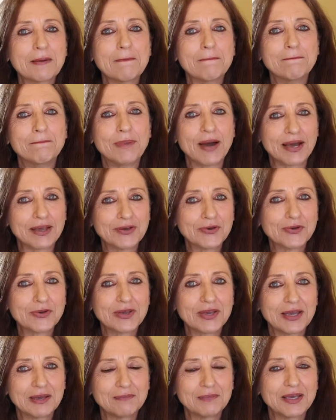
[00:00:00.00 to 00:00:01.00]

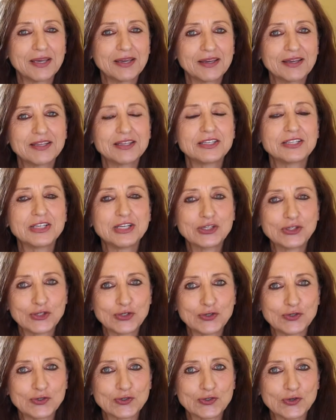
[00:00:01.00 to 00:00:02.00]
biochemic
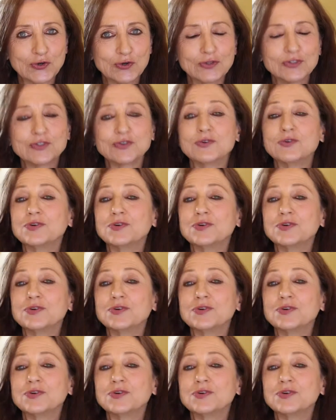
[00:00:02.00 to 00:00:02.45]
tissue salts